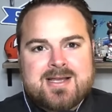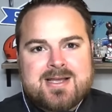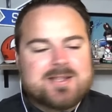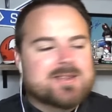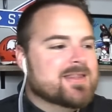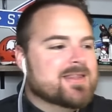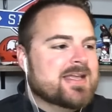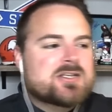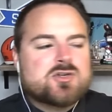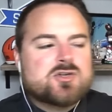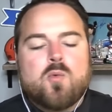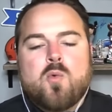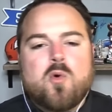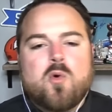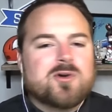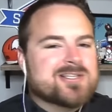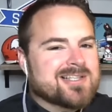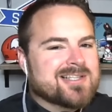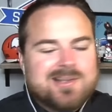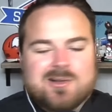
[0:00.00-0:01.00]
These
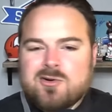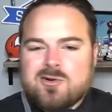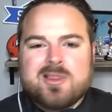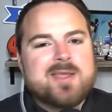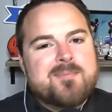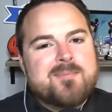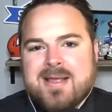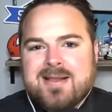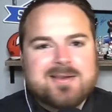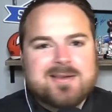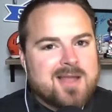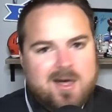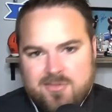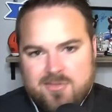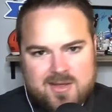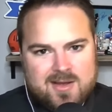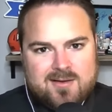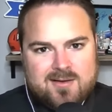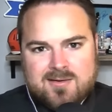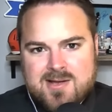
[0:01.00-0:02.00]
awards literally mean
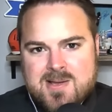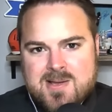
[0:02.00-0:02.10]
nothing.